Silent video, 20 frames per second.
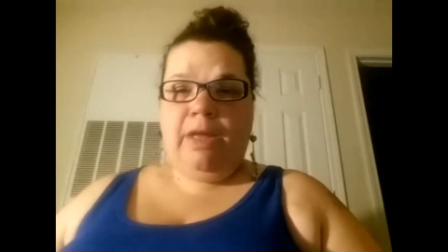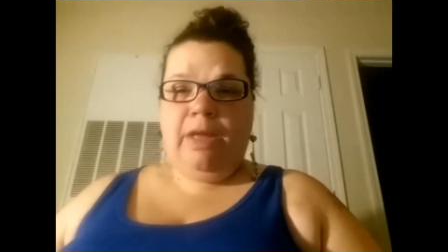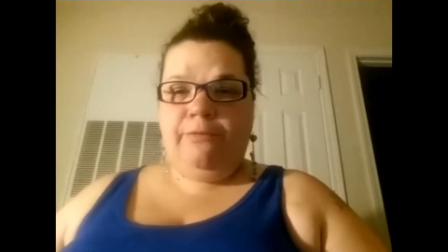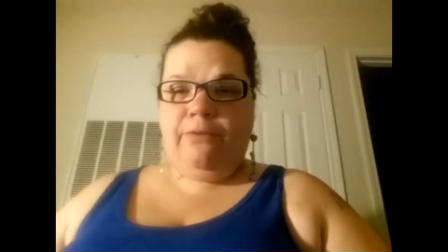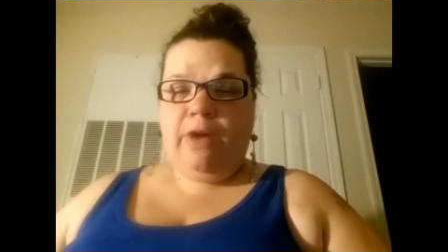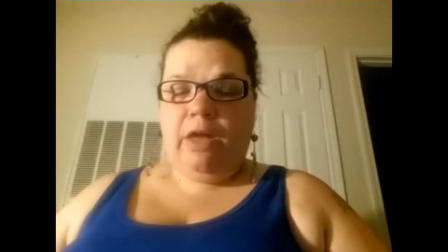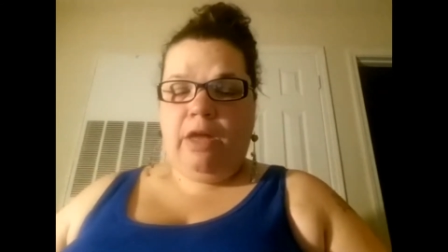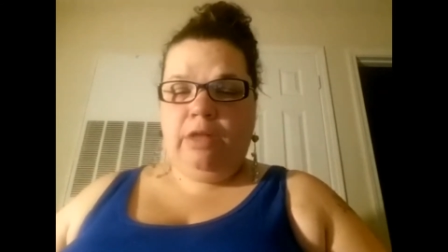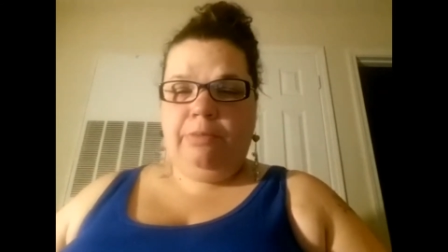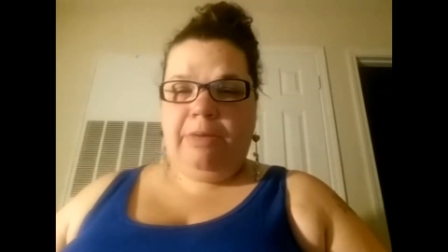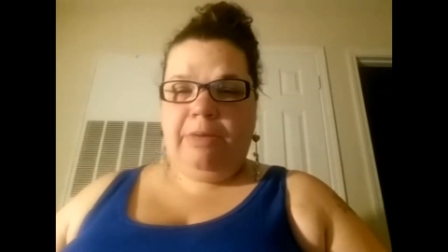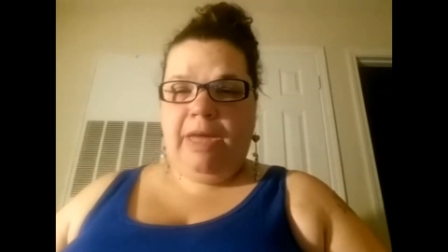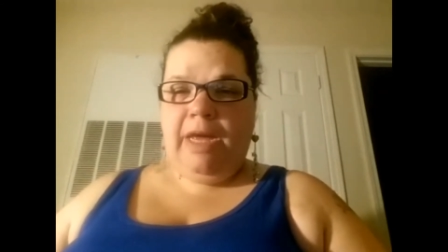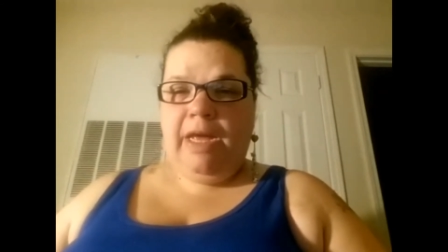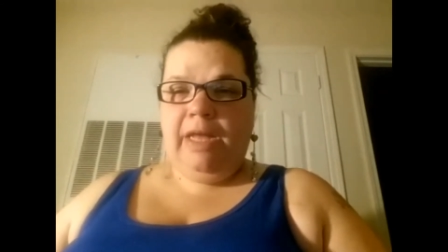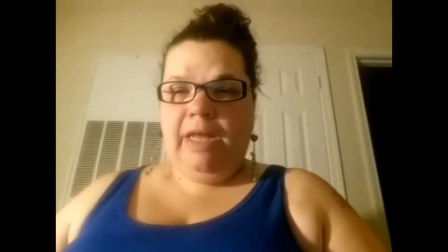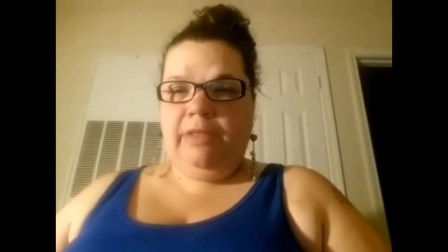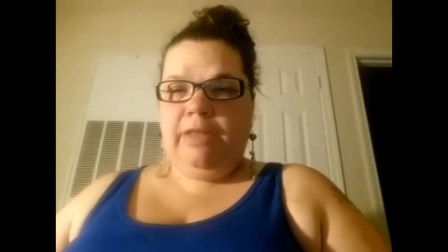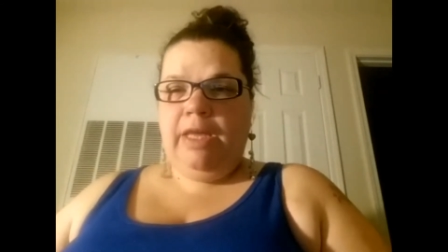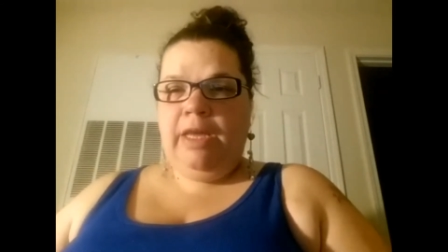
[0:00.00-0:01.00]
follow
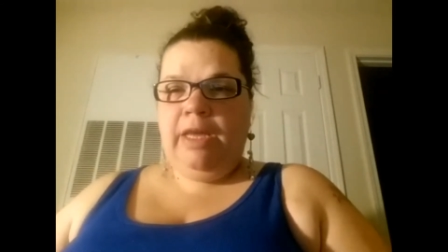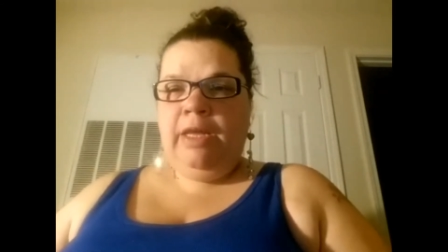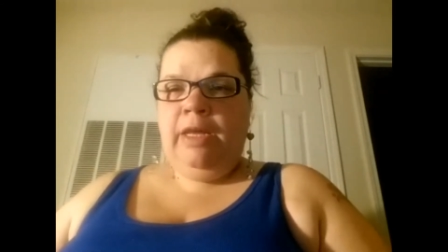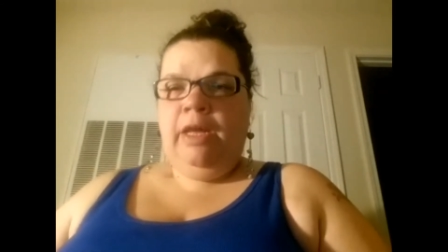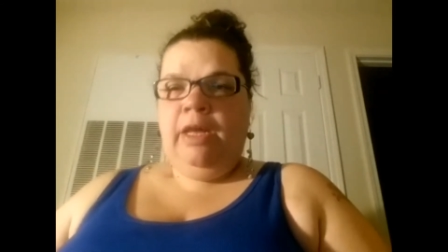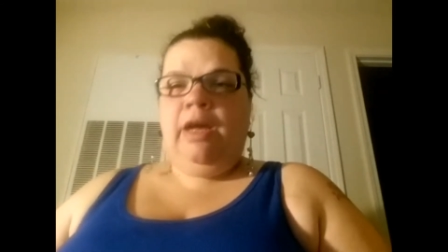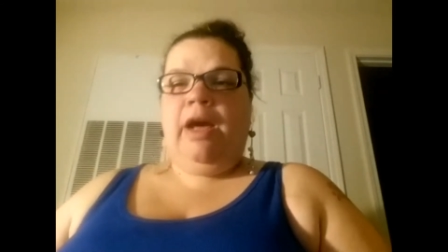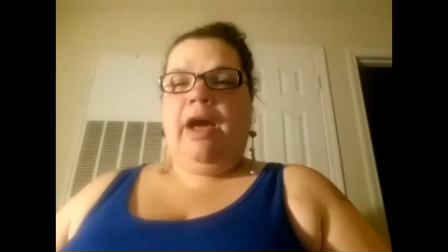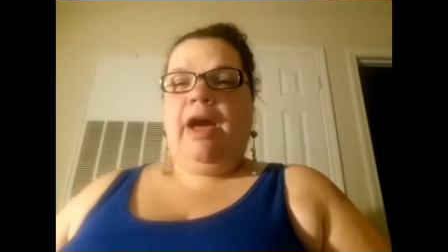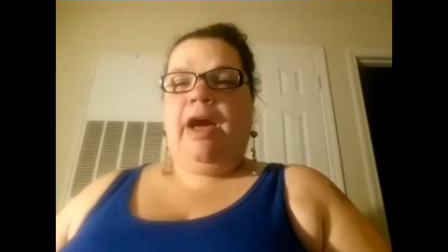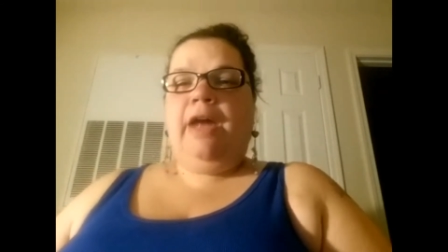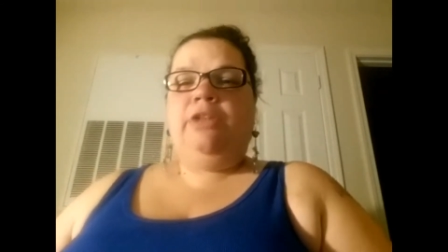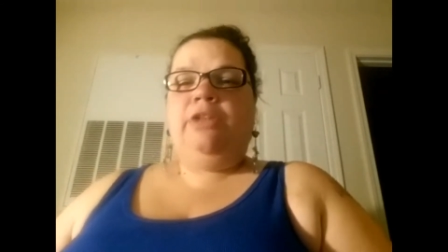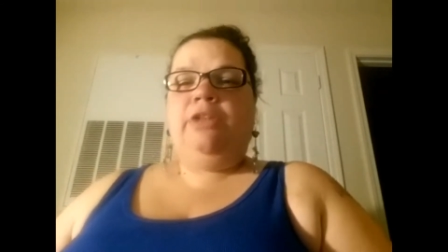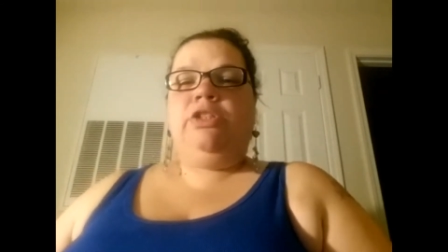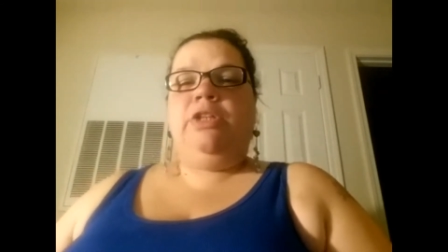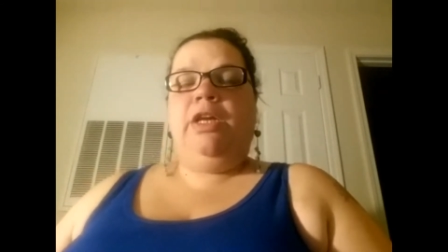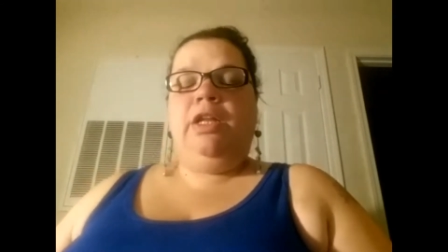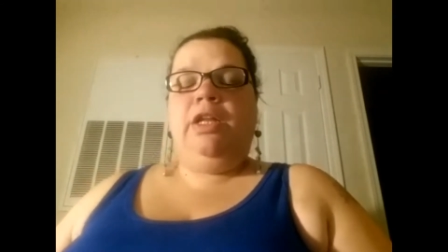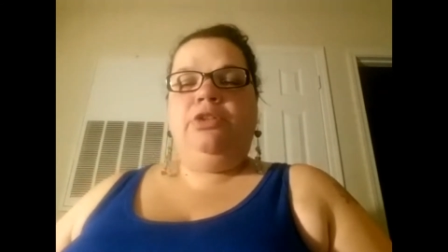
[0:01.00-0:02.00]
behind that, I
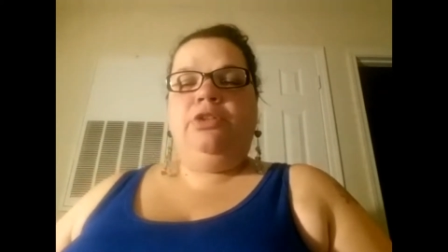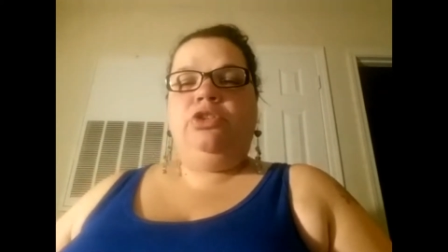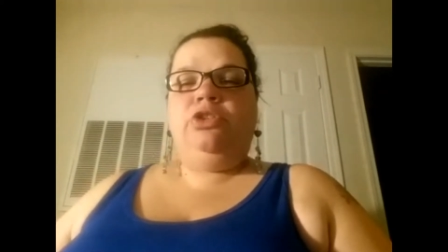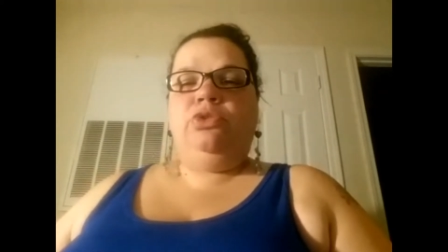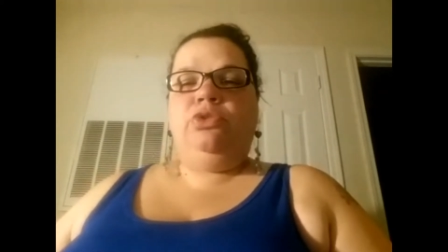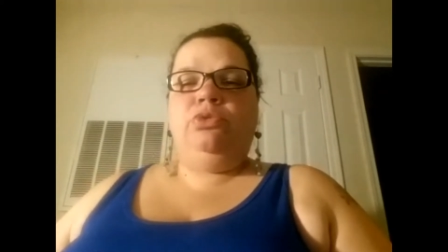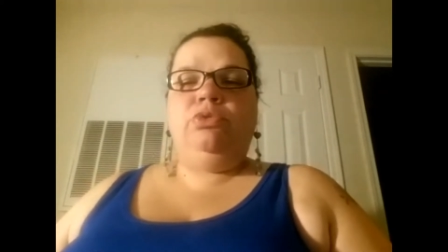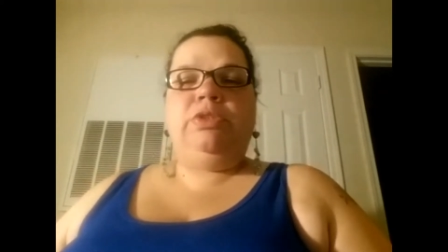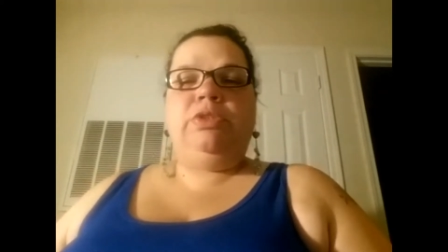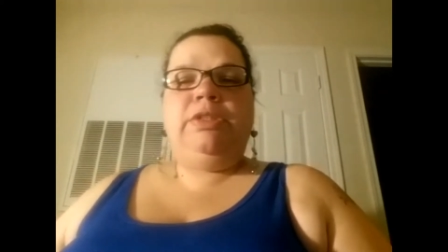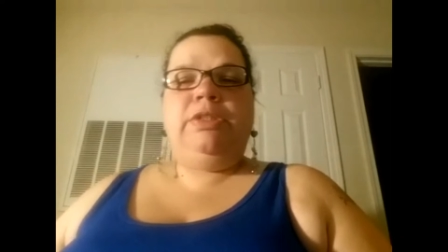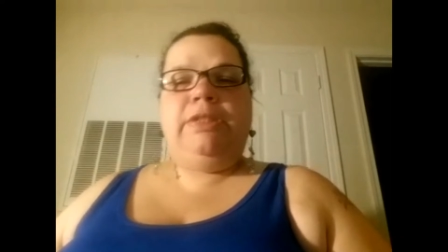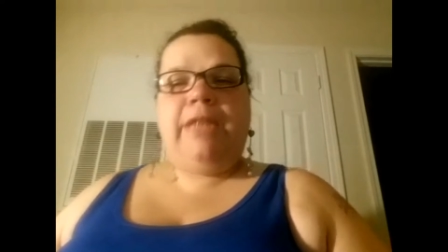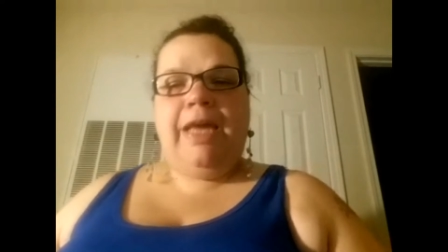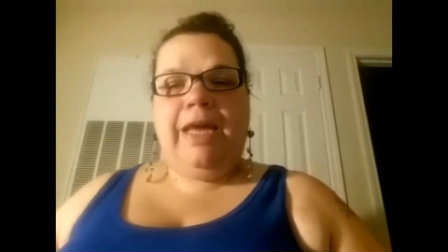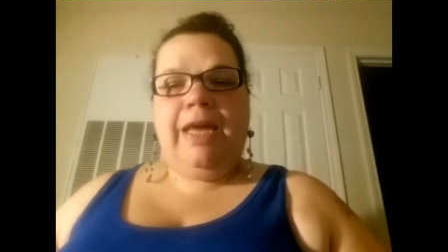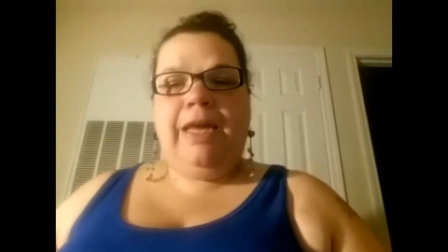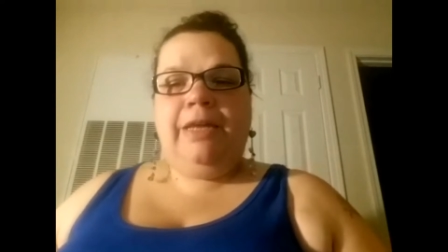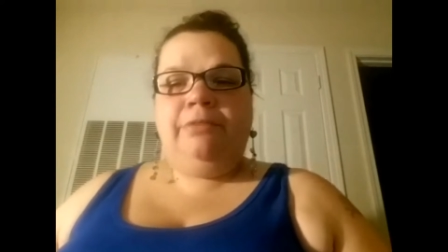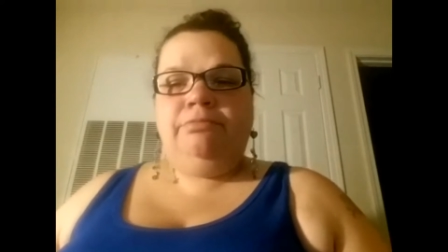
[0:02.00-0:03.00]
challenge you
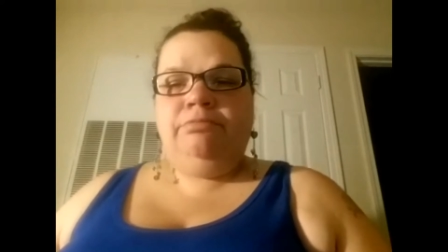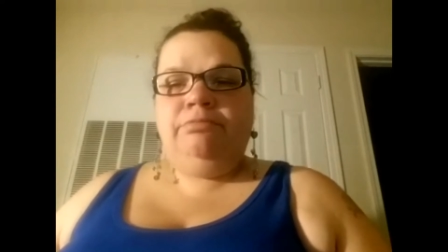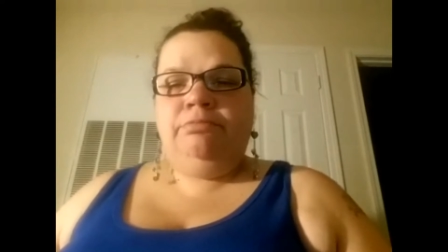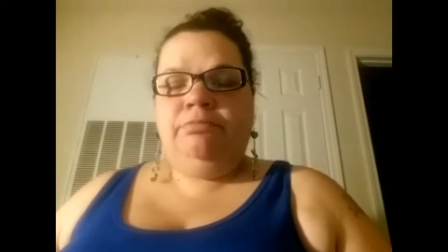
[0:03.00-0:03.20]
today,